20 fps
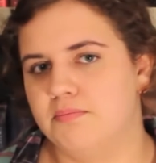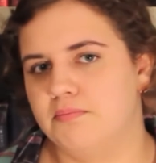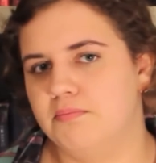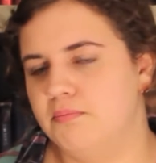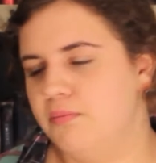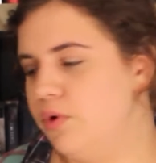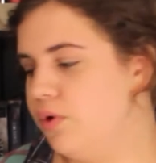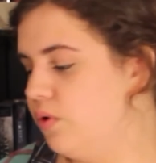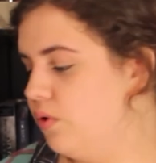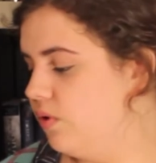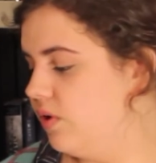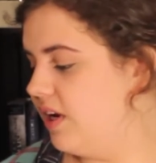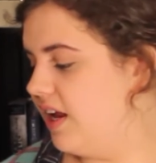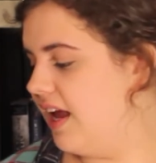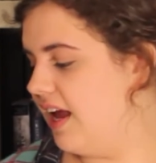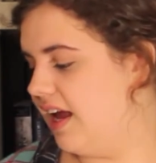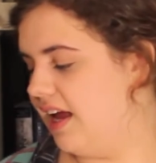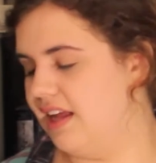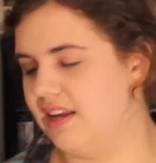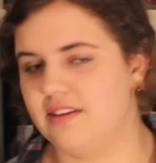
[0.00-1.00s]
mood,
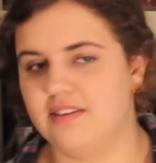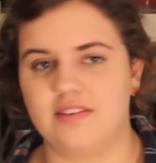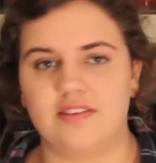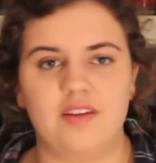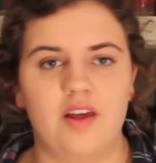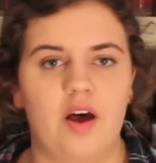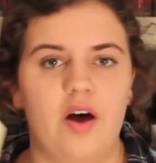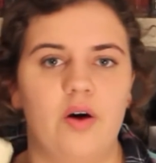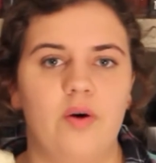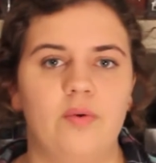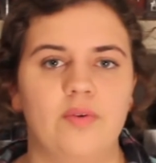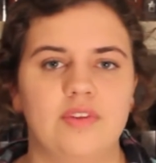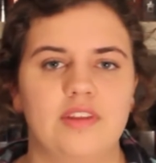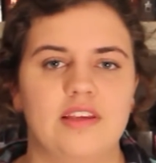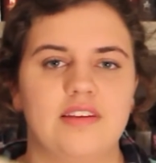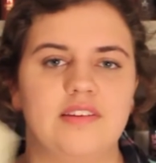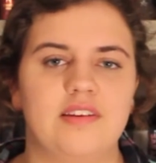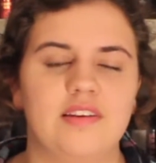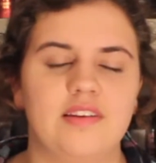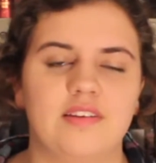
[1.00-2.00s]
and so
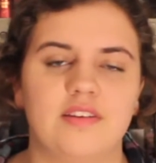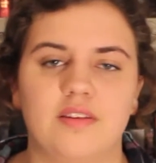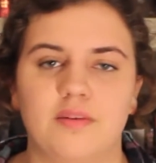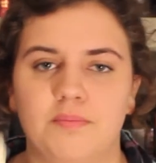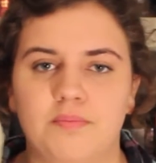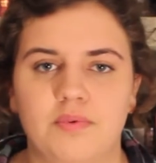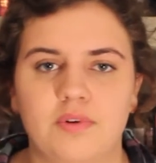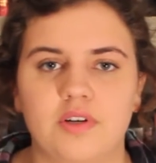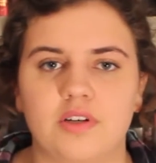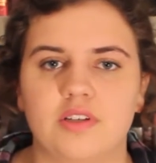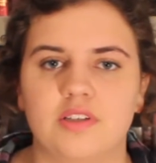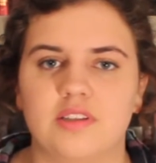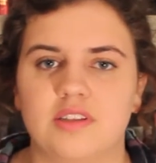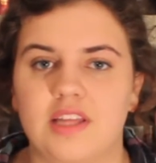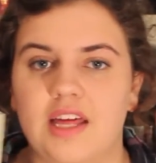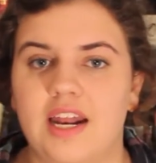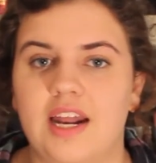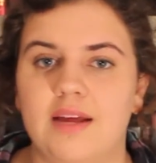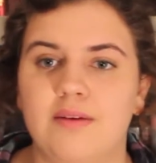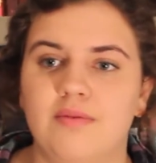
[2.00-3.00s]
this is the book
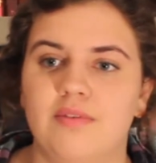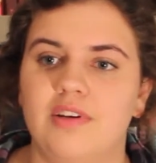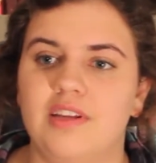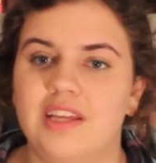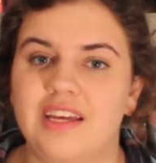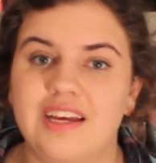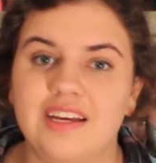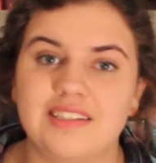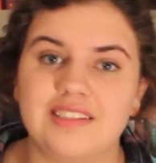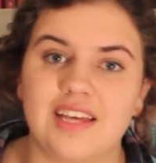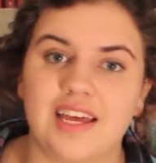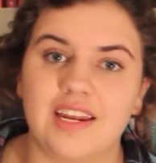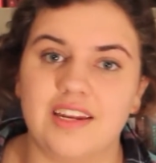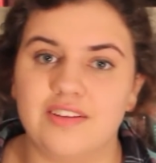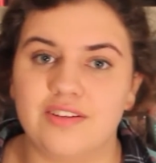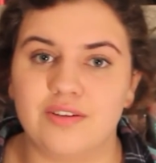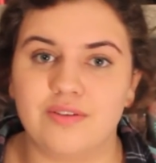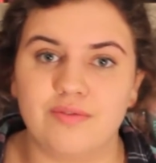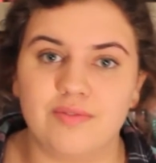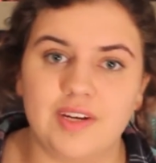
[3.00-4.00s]
that I'm really
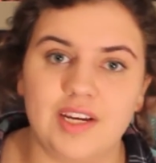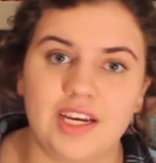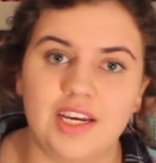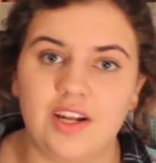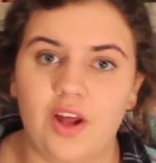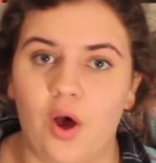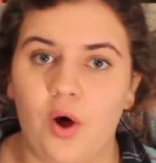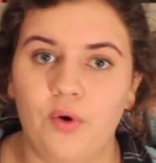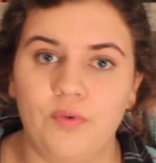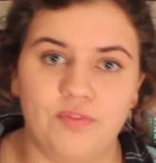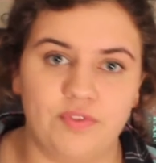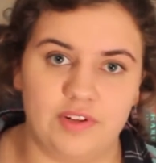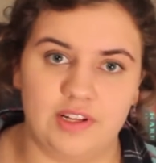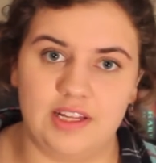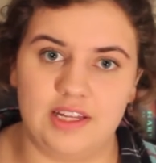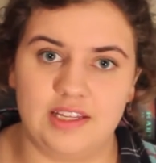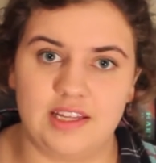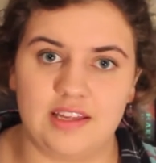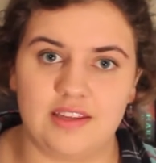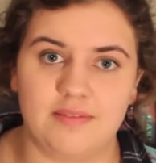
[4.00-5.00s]
excited to read
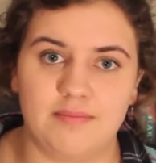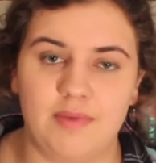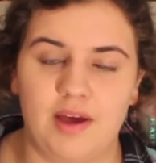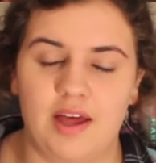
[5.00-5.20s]
hopefully this